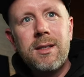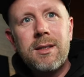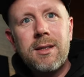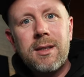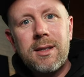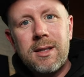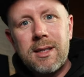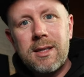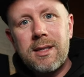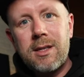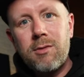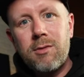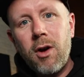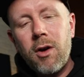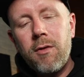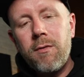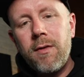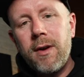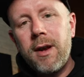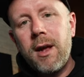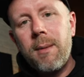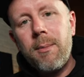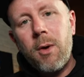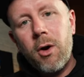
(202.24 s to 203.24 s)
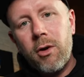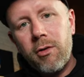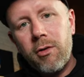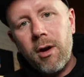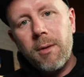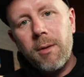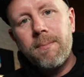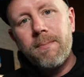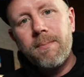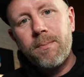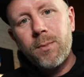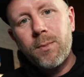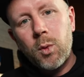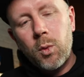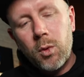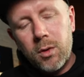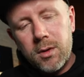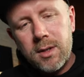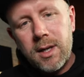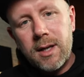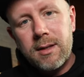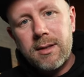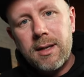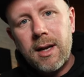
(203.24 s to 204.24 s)
So this is the Røde VideoMicro. What
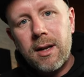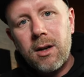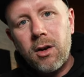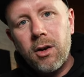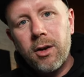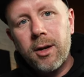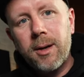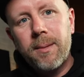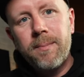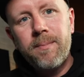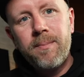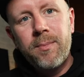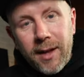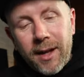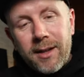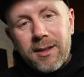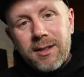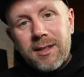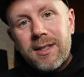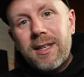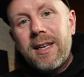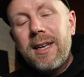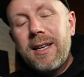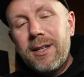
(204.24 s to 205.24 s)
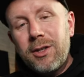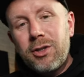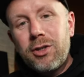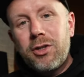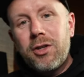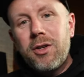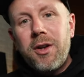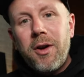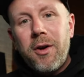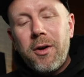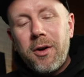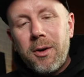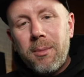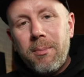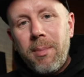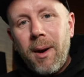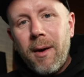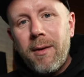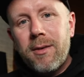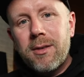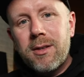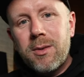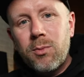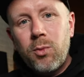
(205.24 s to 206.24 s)
does that sound like? That's the in-studio
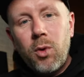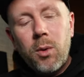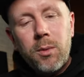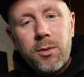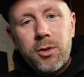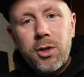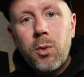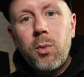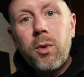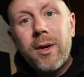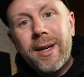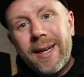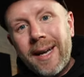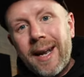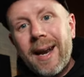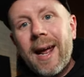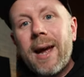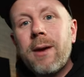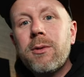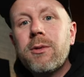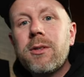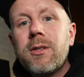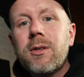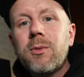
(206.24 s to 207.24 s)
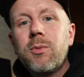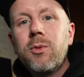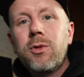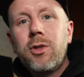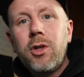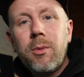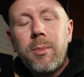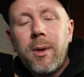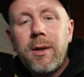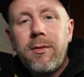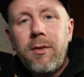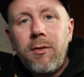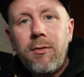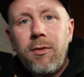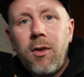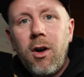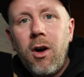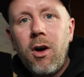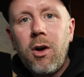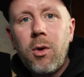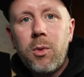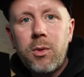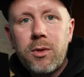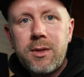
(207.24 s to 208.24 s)
comparison. What we'll do, we'll get out, we'll do a bit of a
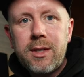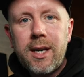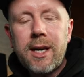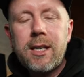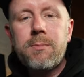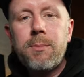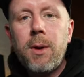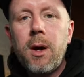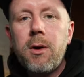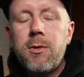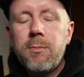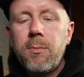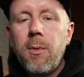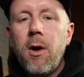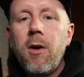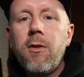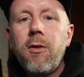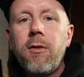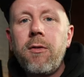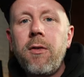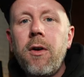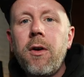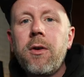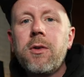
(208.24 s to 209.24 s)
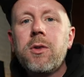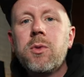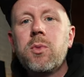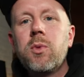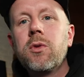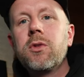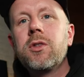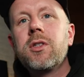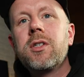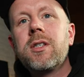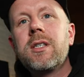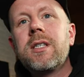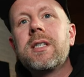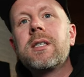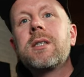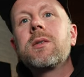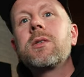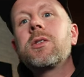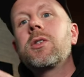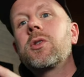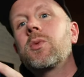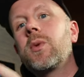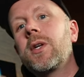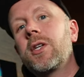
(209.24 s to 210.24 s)
vlog, we'll test both microphones, we'll
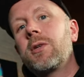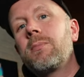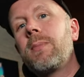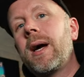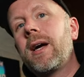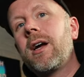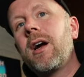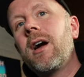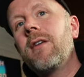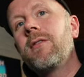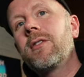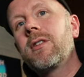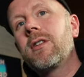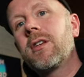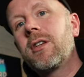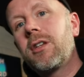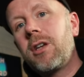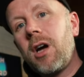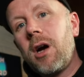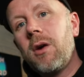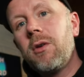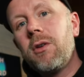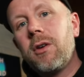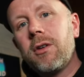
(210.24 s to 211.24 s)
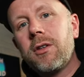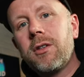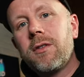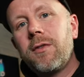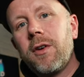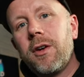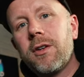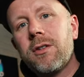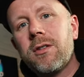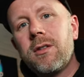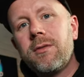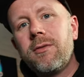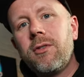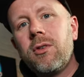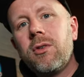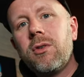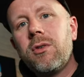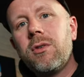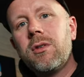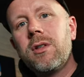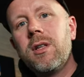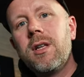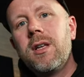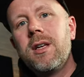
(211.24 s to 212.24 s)
switch back over to the Godox first of
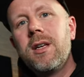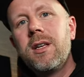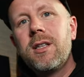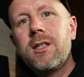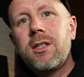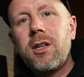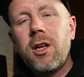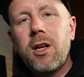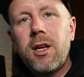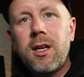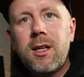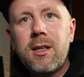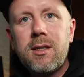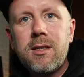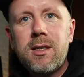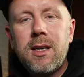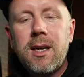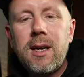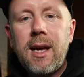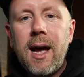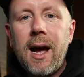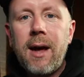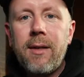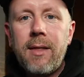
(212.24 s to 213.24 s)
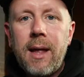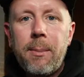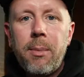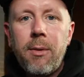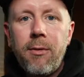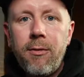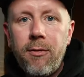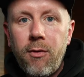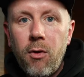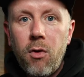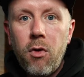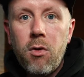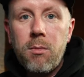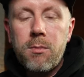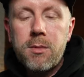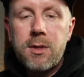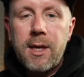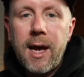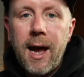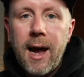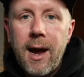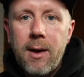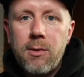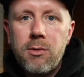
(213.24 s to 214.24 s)
all, so you can see how that performs
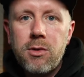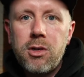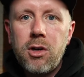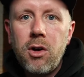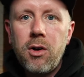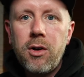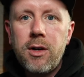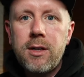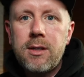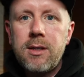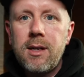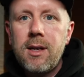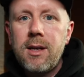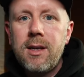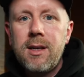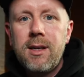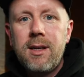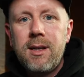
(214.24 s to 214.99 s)
outside.